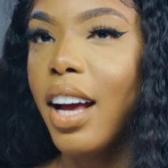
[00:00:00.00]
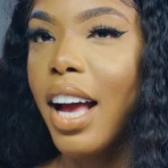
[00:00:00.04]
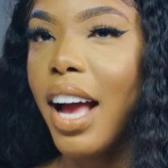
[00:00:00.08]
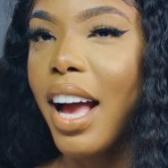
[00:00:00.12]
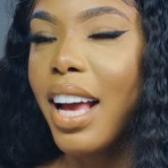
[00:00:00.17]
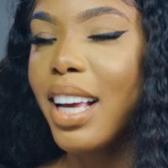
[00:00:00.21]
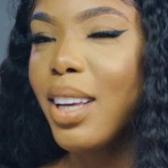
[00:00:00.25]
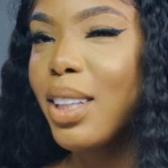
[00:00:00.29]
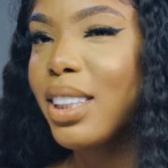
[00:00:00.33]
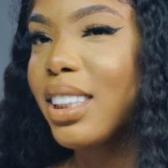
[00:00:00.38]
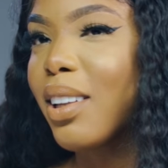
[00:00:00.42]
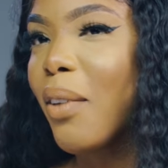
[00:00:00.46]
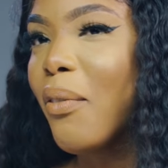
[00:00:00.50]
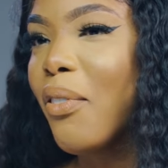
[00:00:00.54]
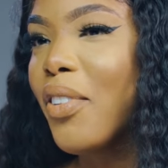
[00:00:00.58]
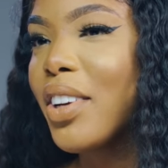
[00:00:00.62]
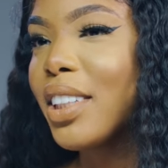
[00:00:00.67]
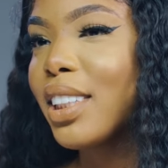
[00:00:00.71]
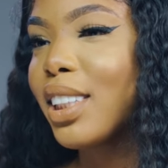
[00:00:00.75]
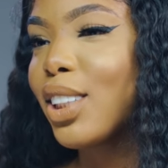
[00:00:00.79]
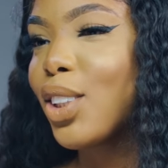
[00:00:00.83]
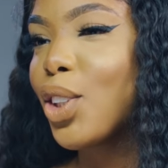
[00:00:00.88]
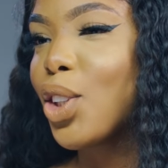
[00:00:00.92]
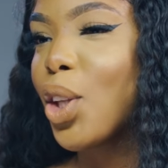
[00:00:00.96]
It's
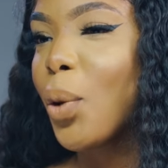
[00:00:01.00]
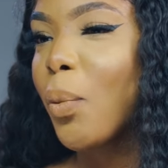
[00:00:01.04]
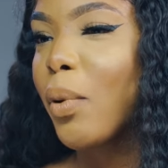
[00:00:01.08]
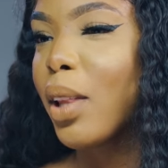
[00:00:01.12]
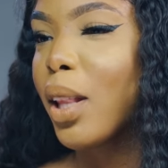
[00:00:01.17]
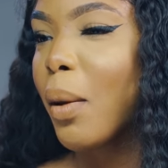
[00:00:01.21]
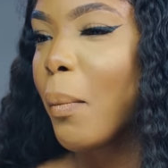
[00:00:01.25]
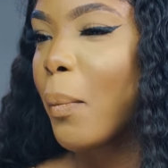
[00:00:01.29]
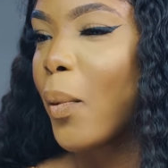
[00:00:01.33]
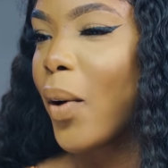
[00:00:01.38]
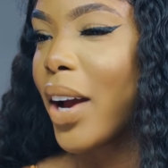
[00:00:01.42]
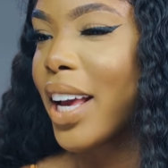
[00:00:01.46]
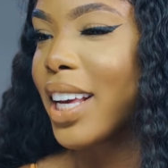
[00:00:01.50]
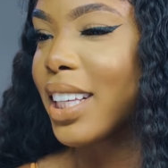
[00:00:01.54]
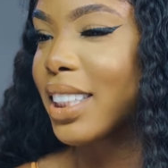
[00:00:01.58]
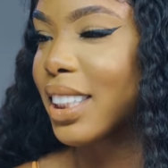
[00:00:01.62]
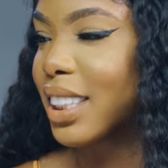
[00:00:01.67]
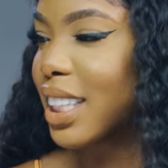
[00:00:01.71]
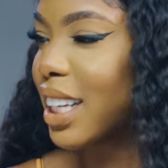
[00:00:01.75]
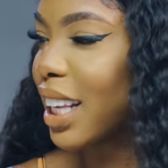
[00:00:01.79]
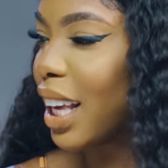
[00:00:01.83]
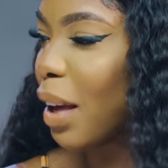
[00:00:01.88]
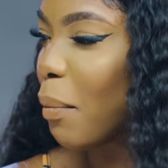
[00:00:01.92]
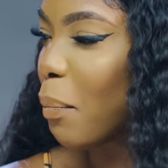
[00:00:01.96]
something to do with the boys,
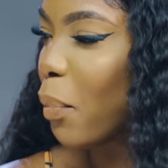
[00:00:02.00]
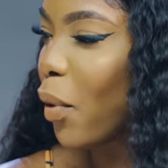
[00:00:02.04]
isn't it?